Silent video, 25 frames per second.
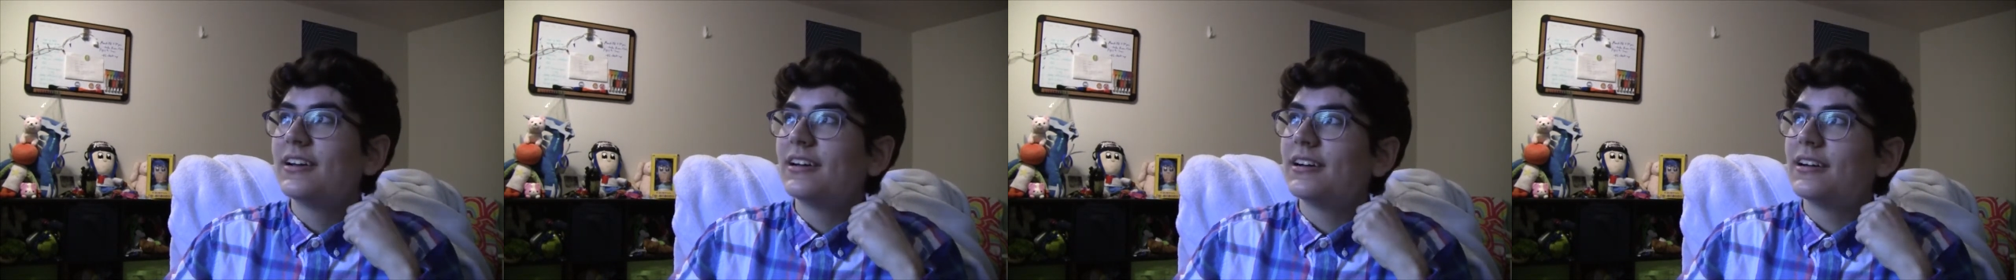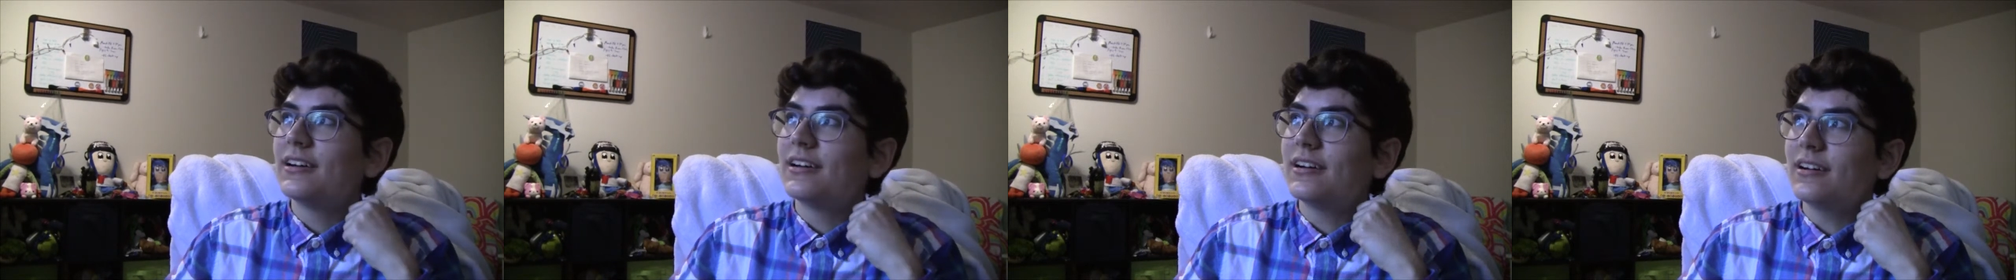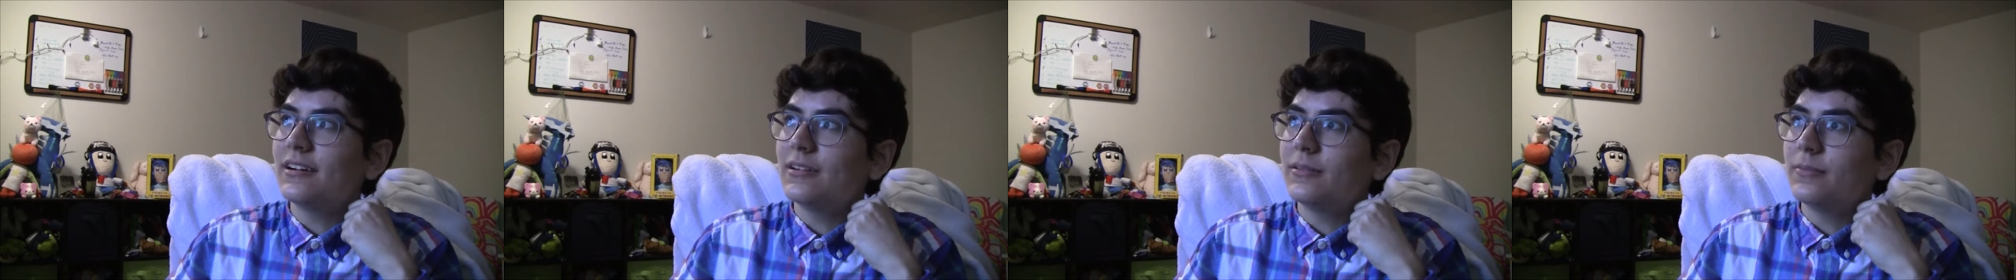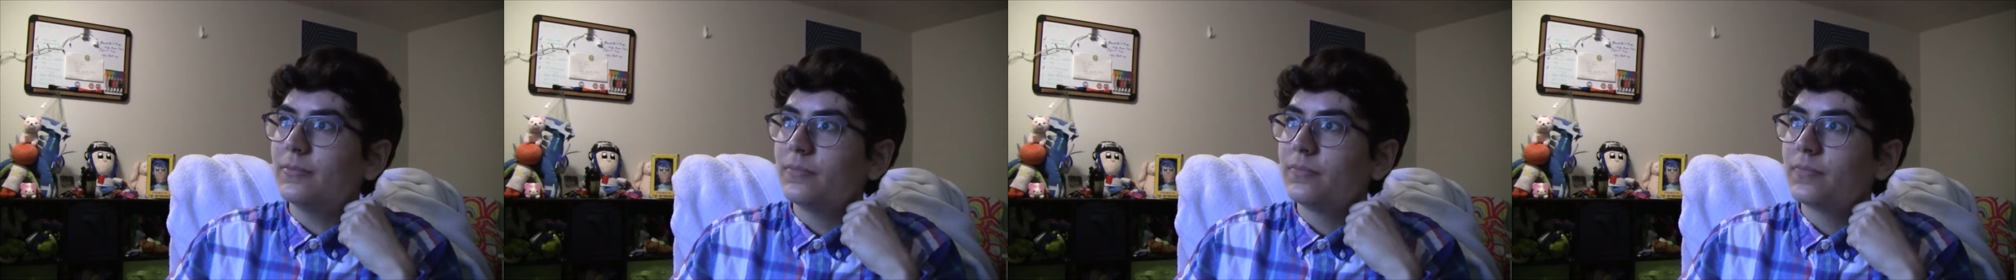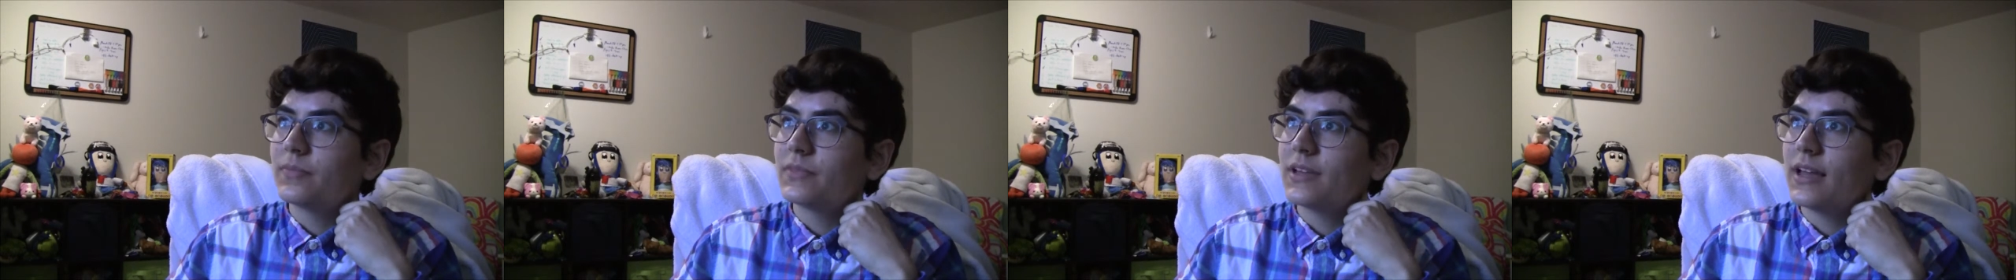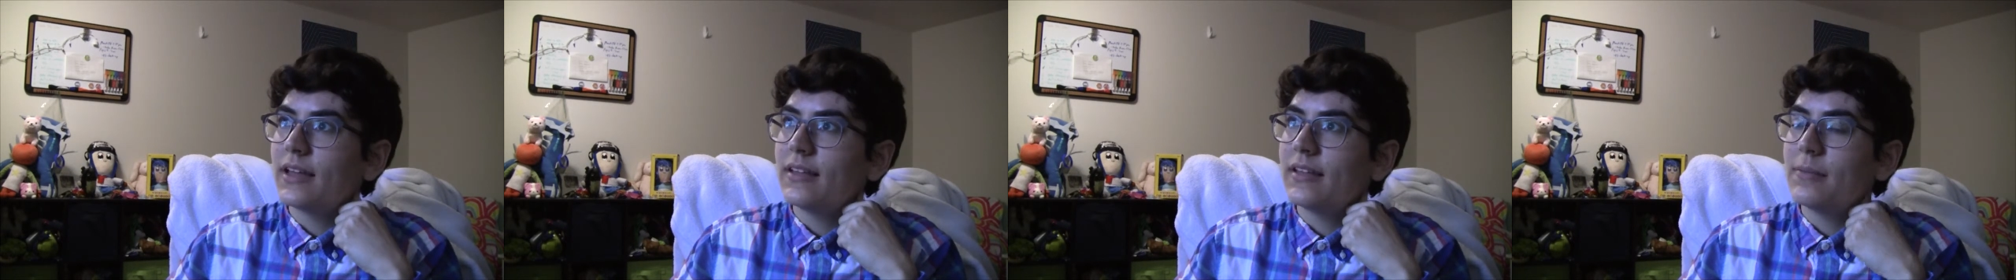And
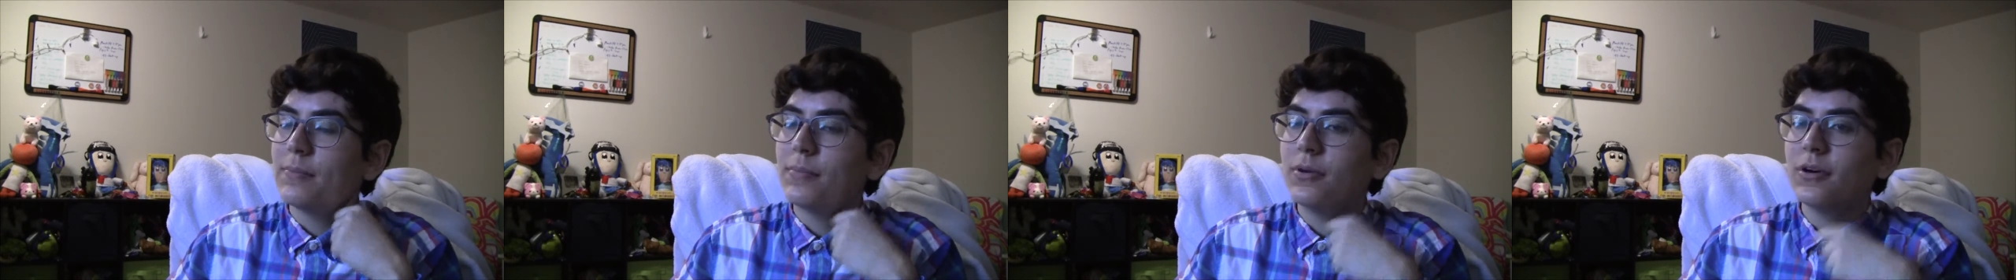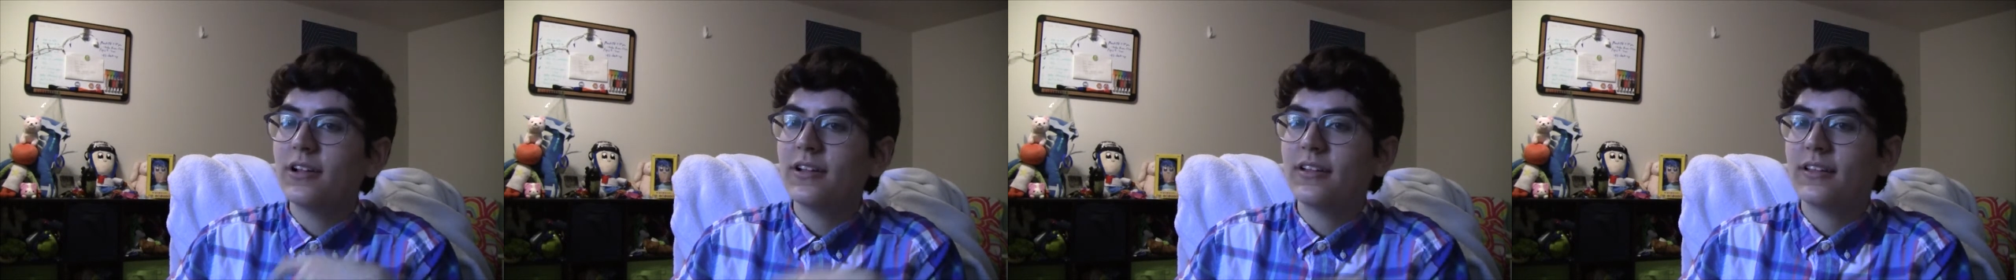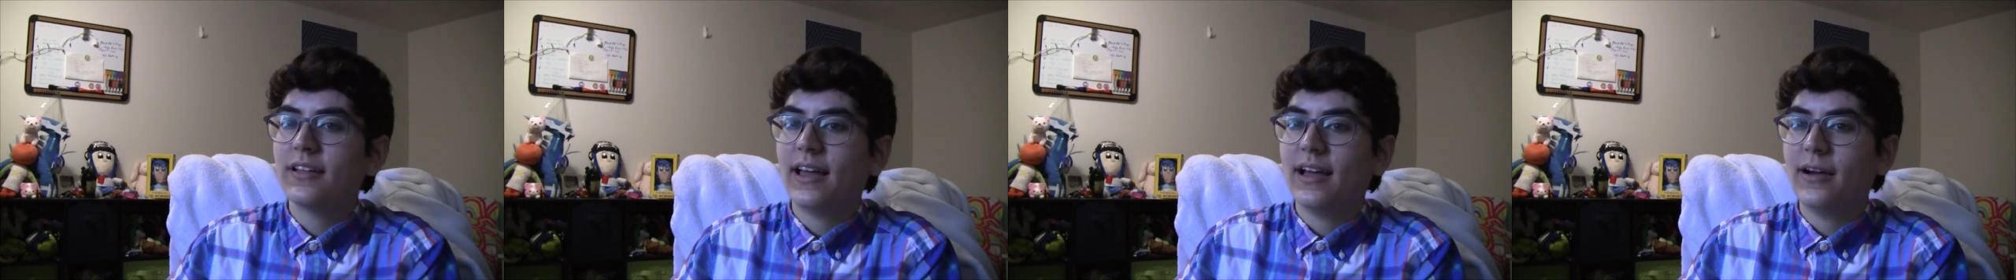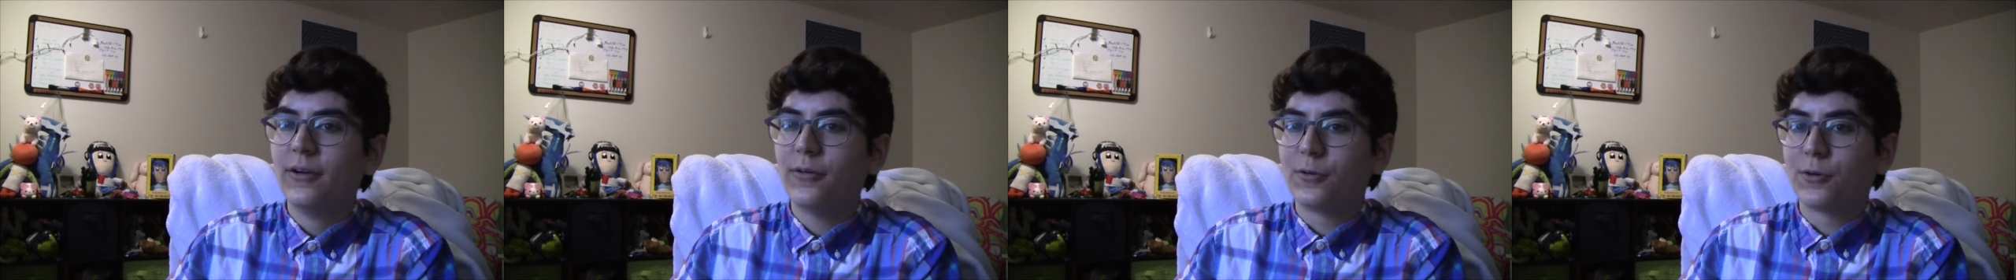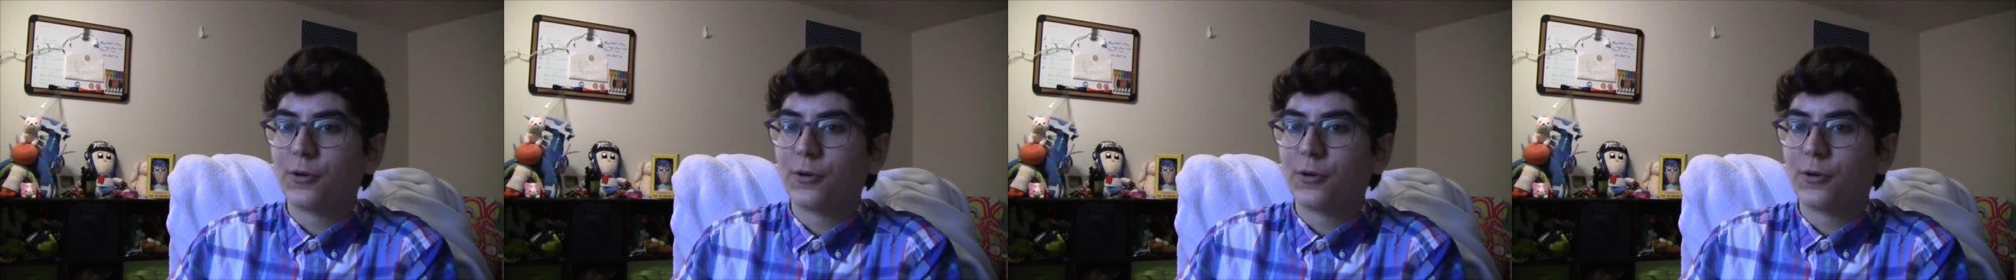they put in that